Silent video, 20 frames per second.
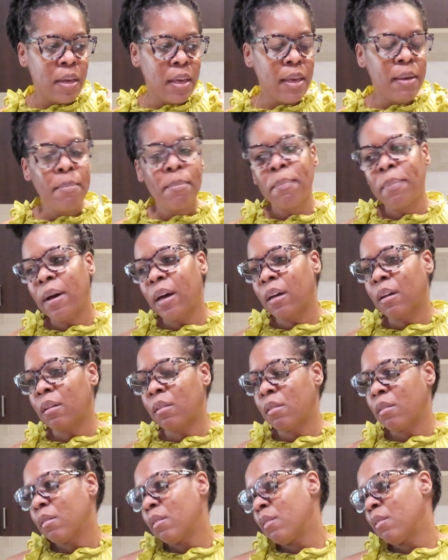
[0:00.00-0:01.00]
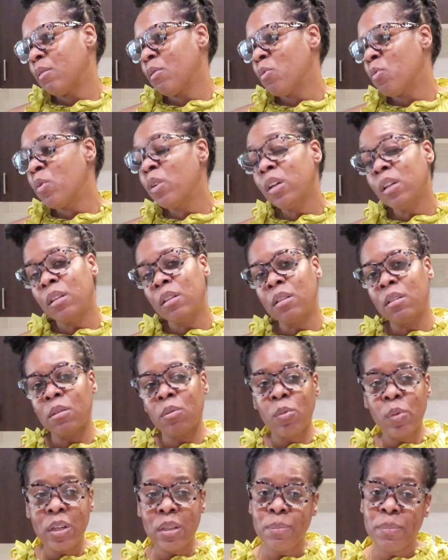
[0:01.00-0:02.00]
impact the world
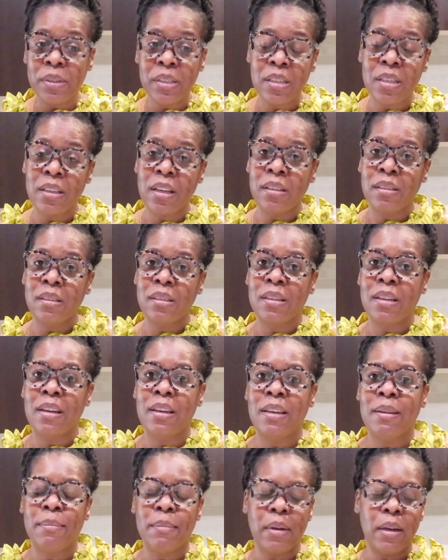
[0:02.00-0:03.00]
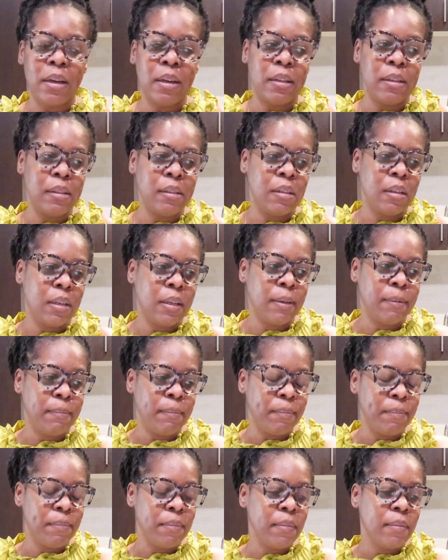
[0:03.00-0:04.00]
one person at a time. And
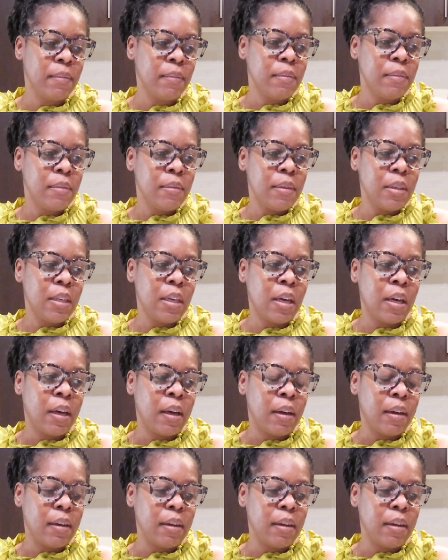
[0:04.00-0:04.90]
yeah,